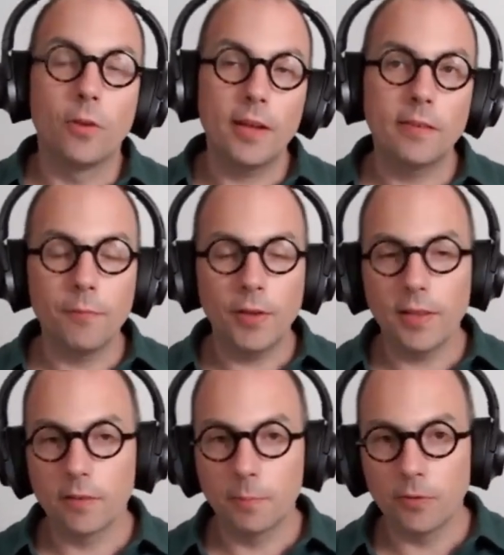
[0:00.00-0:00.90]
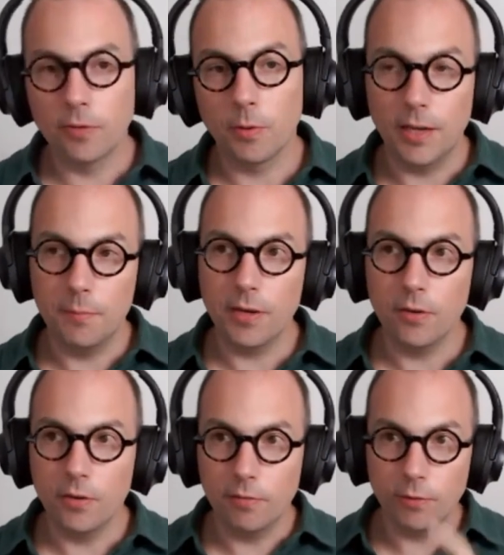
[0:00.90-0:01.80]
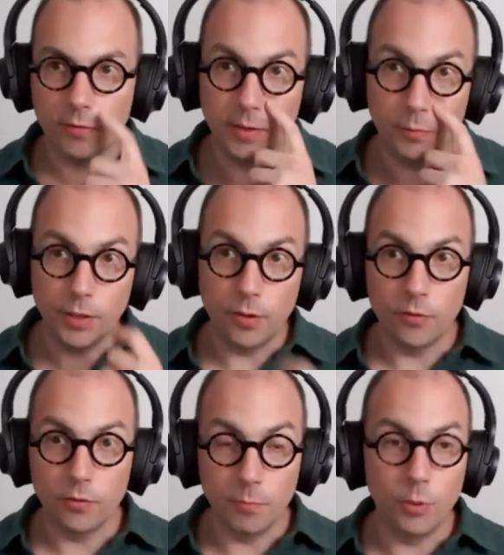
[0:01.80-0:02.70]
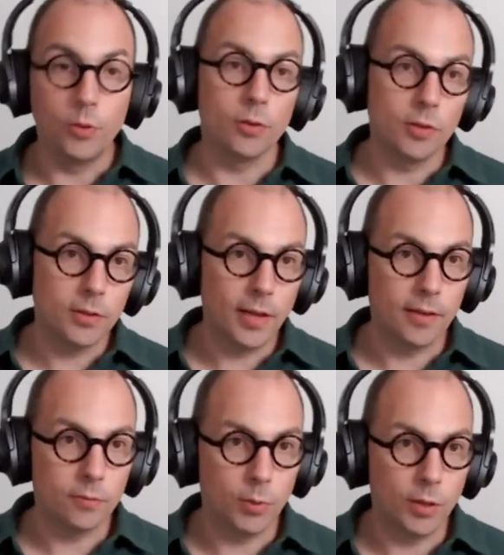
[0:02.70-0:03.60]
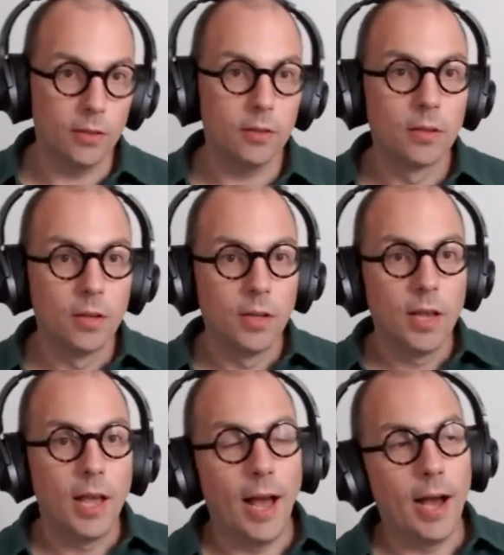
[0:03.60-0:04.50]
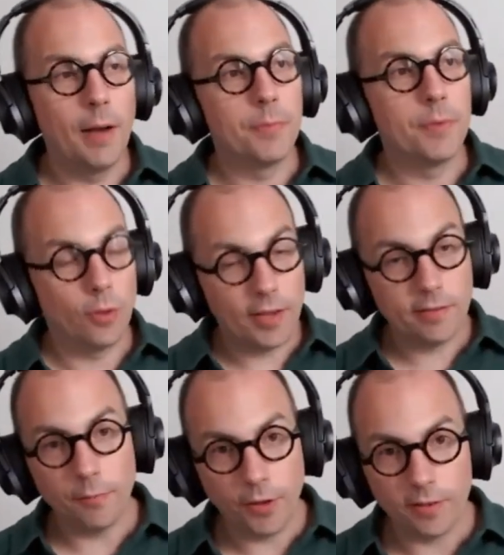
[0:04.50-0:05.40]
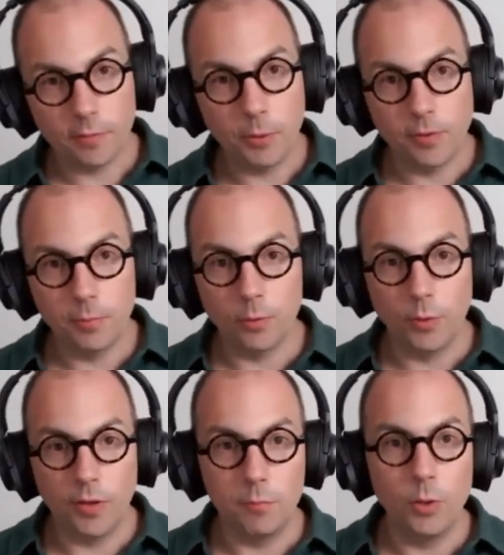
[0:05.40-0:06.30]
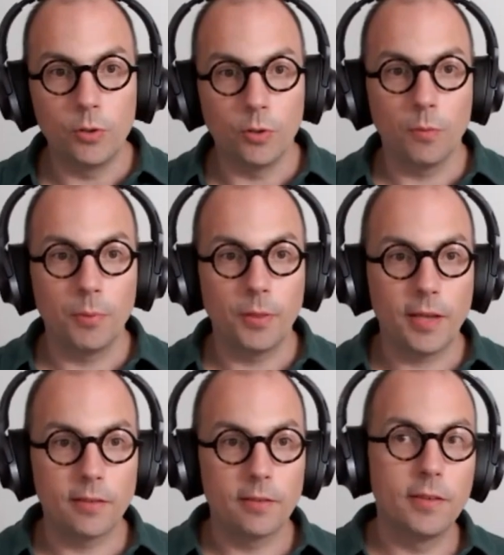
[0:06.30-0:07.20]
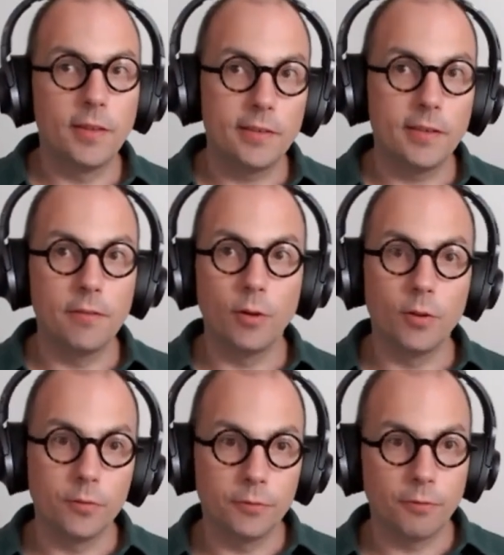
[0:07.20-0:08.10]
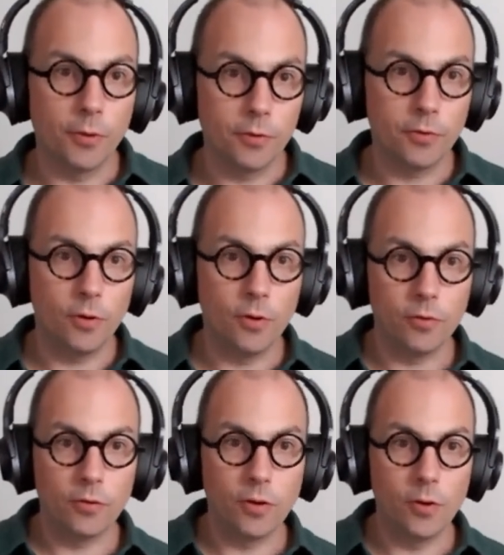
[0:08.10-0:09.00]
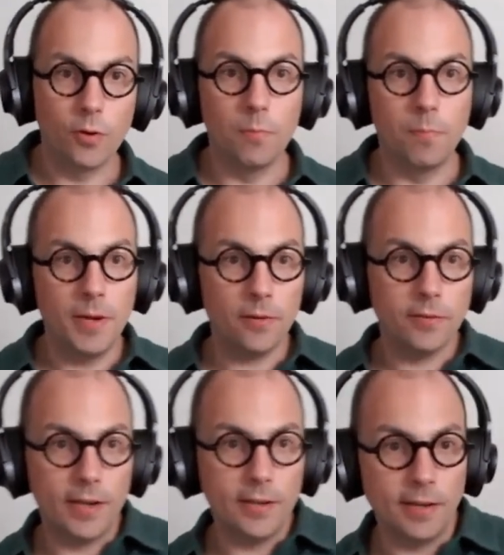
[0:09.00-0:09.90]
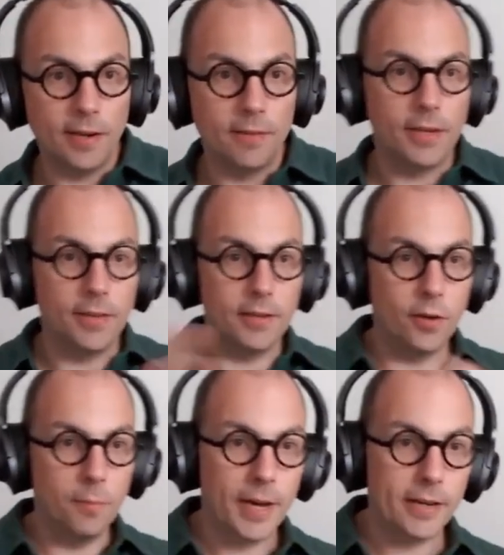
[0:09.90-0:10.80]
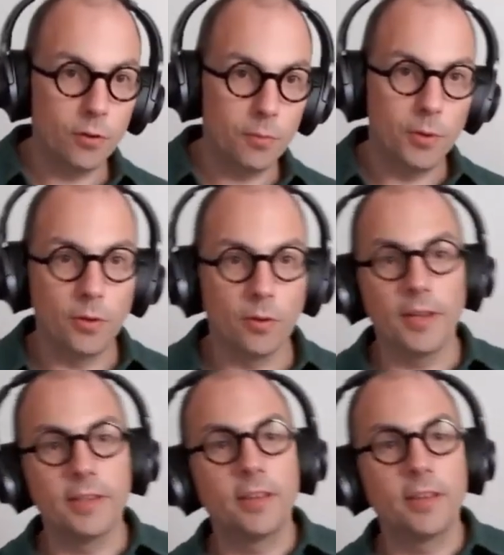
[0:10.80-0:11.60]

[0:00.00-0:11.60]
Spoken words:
So that's something that's possible. In my university, we use Moodle as well. So that's something that's possible within Moodle, but that involves for the students to be on TALIS Elevate, then go back to Moodle,